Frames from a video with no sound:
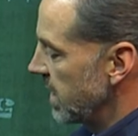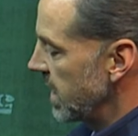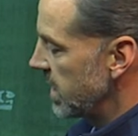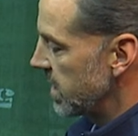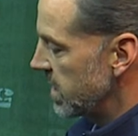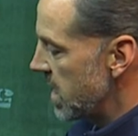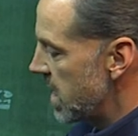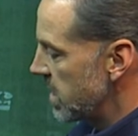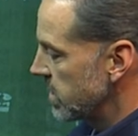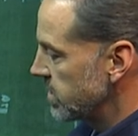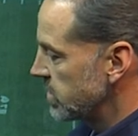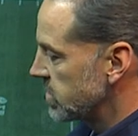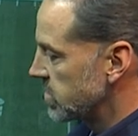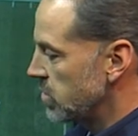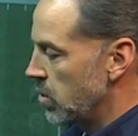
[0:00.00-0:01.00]
Landon
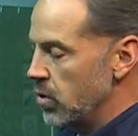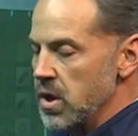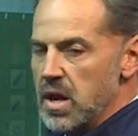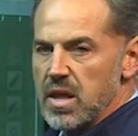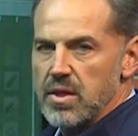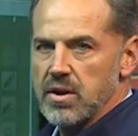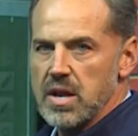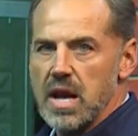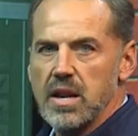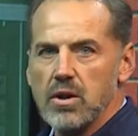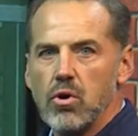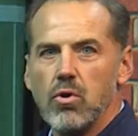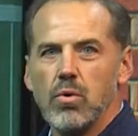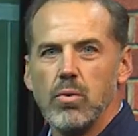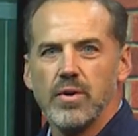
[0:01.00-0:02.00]
Collins. So they're kind of
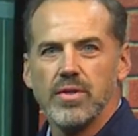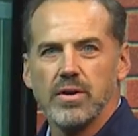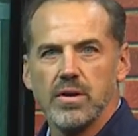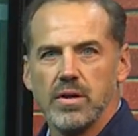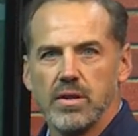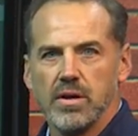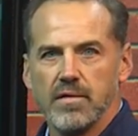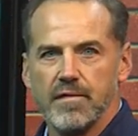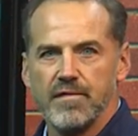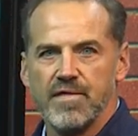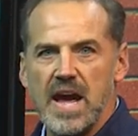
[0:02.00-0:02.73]
going with the